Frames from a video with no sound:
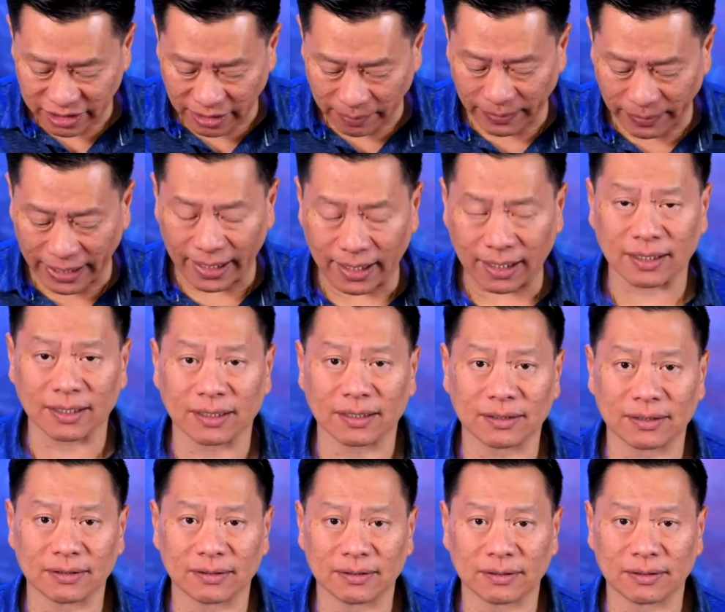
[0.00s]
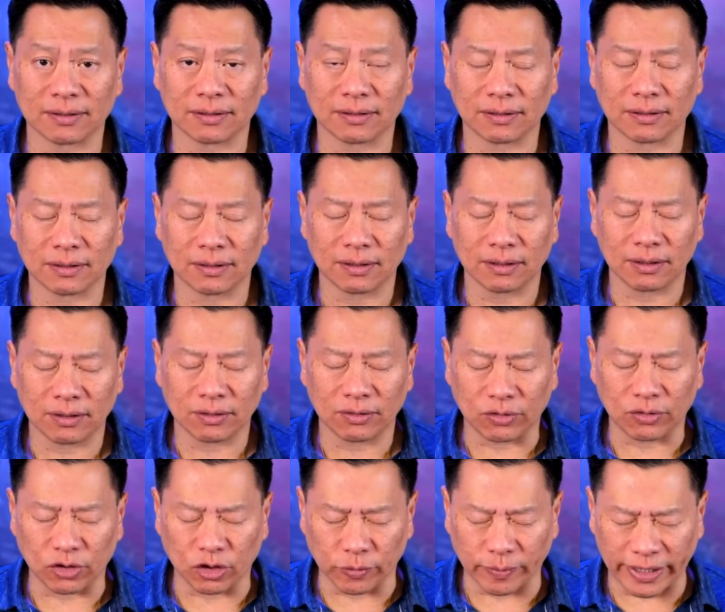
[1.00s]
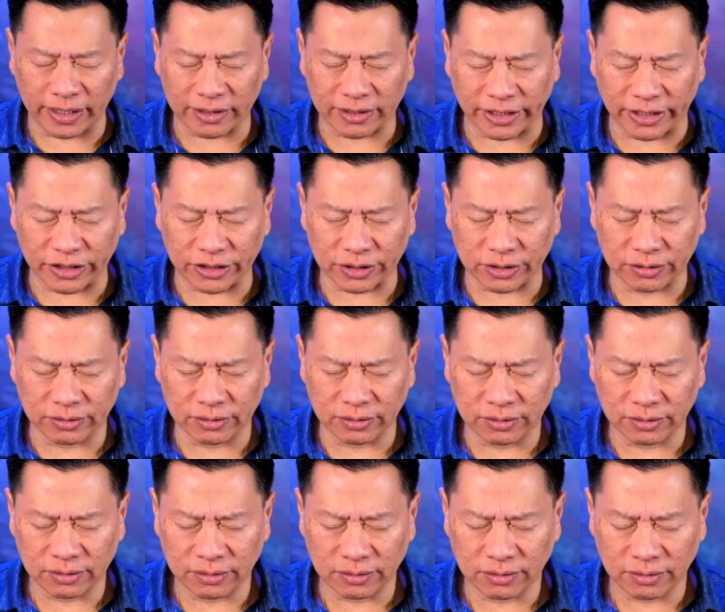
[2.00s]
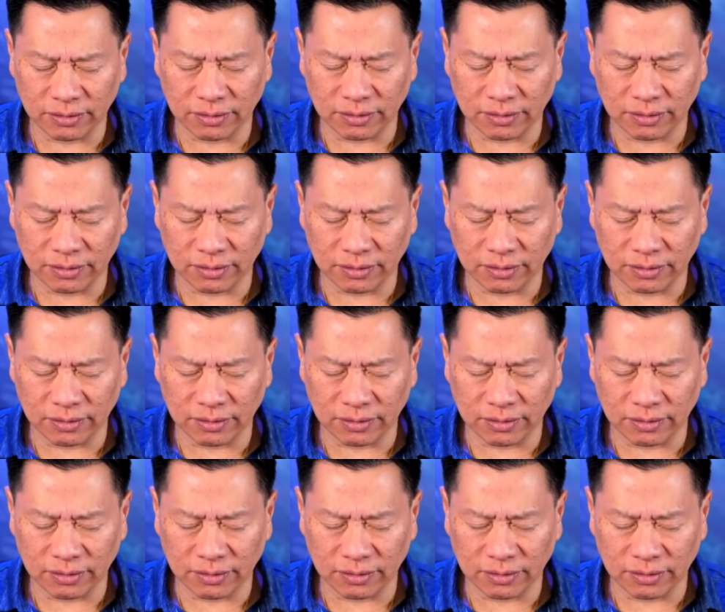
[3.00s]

step back, do your meditation,